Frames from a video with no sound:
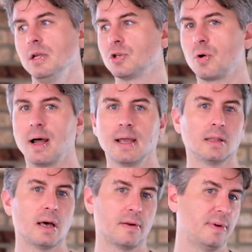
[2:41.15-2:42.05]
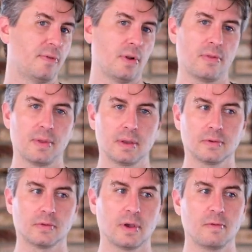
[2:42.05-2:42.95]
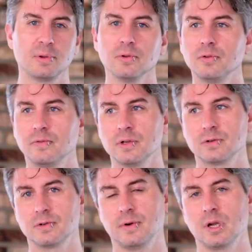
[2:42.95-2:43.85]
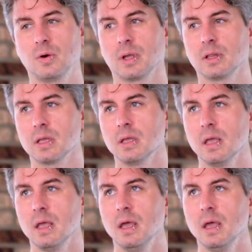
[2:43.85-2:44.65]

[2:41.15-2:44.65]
try a lot of different things, kind of build new features very quickly,